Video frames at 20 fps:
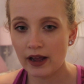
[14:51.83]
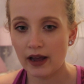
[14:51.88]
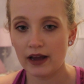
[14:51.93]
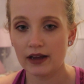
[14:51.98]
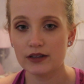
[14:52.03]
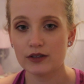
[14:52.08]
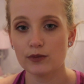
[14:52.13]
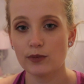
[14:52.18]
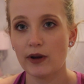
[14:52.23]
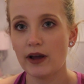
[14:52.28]

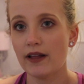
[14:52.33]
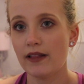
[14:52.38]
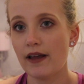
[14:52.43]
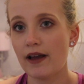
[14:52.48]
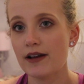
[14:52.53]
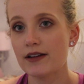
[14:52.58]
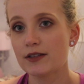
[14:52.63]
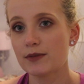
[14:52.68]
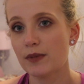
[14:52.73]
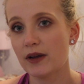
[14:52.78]
as well
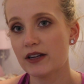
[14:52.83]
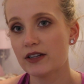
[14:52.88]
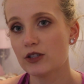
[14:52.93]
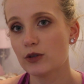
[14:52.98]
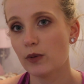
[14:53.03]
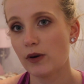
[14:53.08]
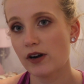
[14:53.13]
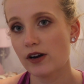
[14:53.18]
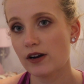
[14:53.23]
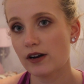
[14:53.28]
as my
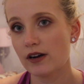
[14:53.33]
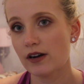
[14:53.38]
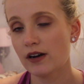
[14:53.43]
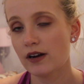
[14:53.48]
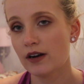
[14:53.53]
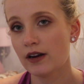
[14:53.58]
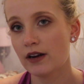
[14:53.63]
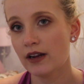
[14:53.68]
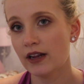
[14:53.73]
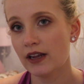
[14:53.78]
Twitter
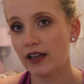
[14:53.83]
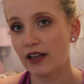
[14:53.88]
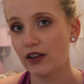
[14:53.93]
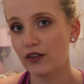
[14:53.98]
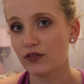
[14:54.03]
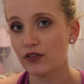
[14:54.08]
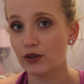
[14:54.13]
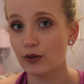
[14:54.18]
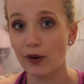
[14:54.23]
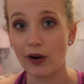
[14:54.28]

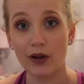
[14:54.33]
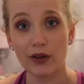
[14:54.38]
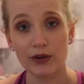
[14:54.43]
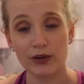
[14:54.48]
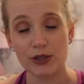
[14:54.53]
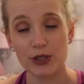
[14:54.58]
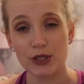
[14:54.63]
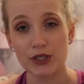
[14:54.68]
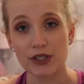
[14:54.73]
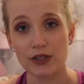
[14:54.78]
if you all
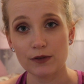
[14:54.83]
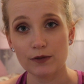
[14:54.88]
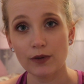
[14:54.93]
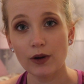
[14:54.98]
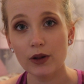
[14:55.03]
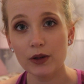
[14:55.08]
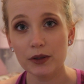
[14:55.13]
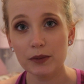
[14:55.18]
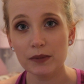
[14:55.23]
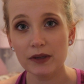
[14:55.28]
are interested in
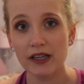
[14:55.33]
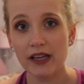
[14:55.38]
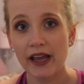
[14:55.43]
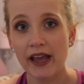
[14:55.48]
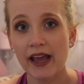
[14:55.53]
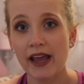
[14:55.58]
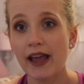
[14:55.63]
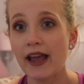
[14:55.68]
following me,